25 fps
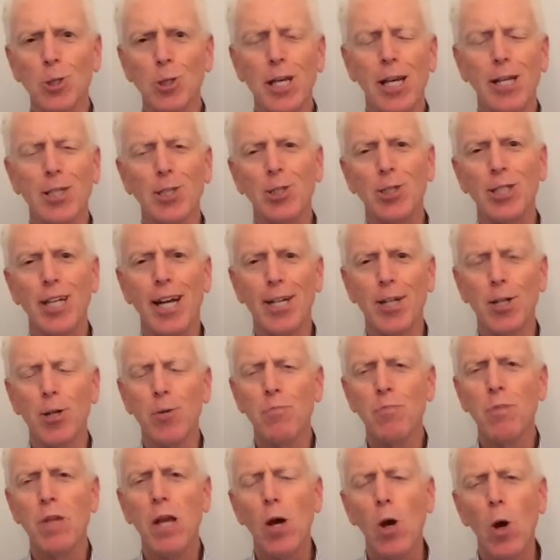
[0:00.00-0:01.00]
Sales
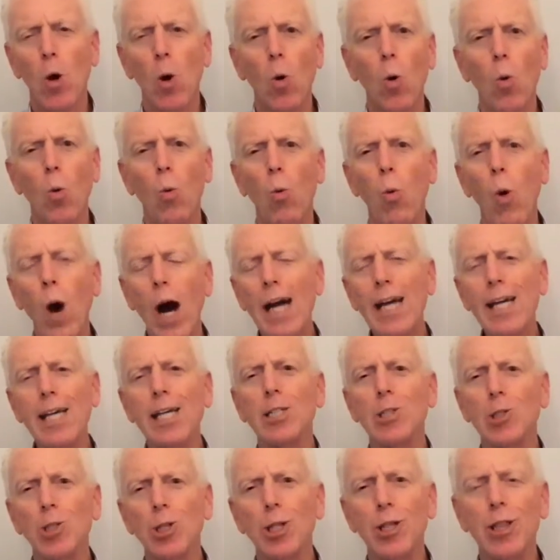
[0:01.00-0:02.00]
Channel. Why
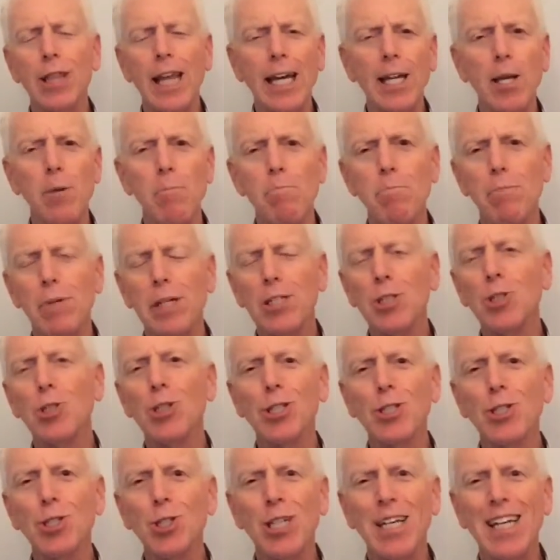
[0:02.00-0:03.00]
is it that
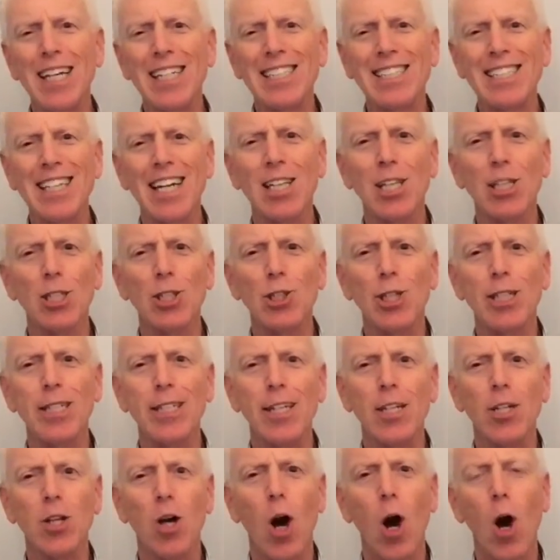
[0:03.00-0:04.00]
ambitious,
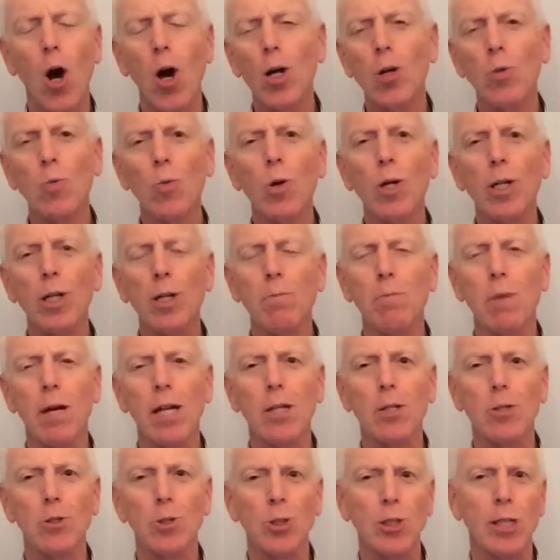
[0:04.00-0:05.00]
intelligent, and hardworking
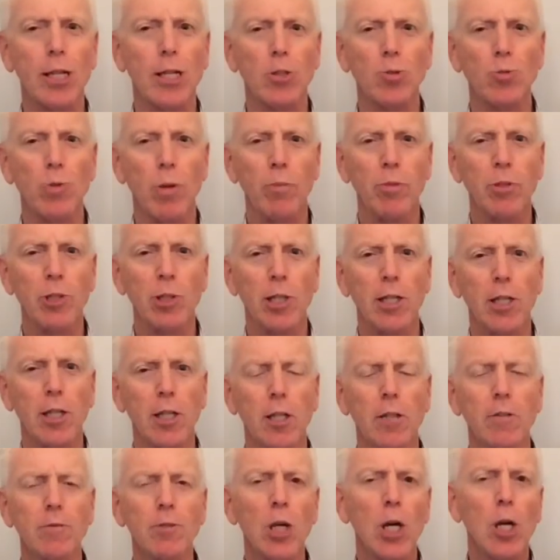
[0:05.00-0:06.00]
medical sales
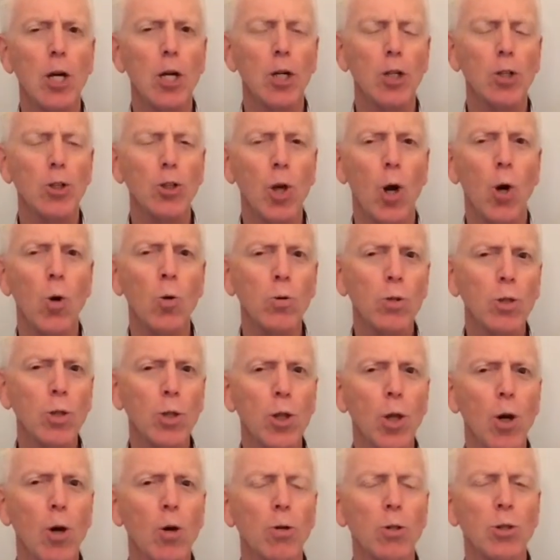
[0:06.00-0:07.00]
representatives don't
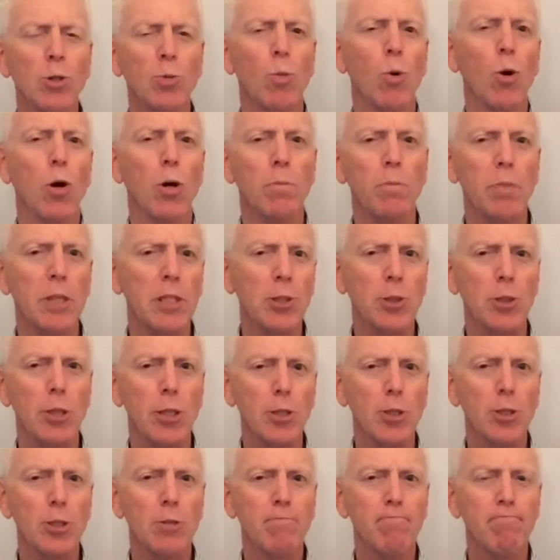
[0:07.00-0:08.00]
close more
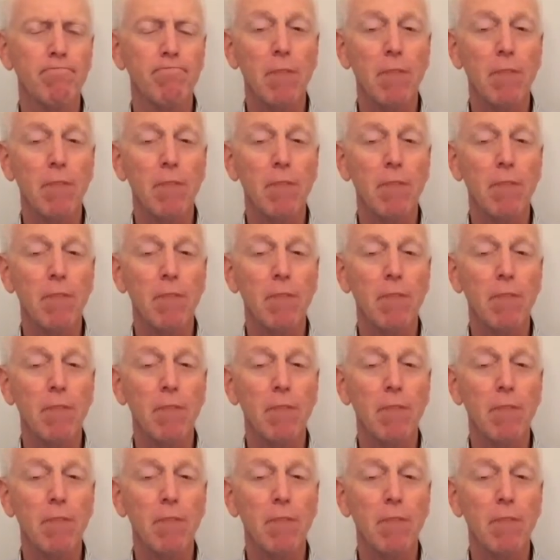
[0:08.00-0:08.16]
business?